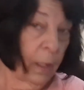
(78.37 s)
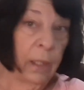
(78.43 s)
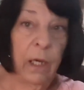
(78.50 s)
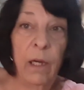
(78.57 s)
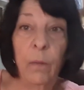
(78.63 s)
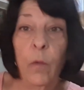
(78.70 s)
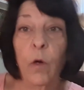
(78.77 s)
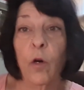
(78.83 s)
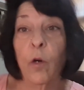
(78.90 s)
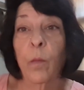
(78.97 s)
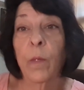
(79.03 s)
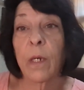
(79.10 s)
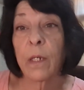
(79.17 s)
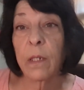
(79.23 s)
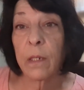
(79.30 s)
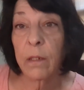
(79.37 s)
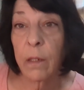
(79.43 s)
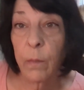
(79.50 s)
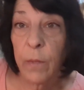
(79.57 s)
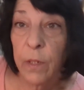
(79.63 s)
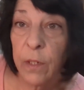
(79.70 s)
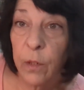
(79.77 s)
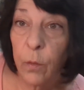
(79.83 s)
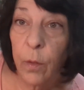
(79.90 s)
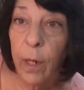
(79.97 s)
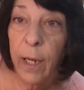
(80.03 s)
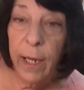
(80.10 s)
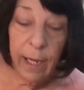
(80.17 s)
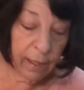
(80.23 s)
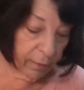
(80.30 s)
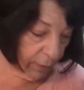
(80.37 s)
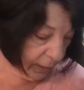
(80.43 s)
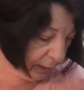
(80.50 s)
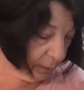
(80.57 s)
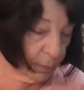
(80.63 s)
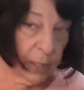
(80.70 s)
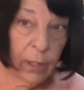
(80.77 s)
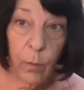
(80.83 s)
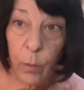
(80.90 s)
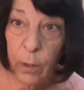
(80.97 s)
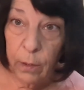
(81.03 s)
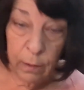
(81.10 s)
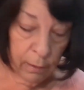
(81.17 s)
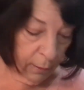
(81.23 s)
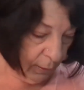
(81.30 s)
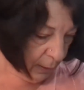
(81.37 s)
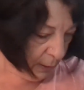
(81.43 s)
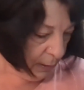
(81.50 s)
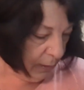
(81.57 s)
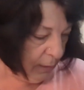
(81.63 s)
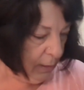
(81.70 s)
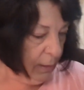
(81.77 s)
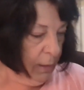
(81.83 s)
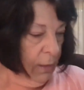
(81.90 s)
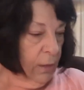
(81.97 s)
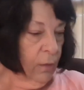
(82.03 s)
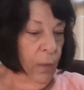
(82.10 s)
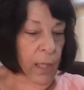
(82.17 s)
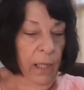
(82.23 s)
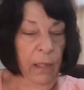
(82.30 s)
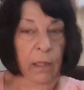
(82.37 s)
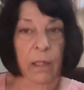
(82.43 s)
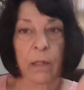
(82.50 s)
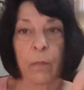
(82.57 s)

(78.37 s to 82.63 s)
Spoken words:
came home and I said, let me see what I have. I could make one. So I had this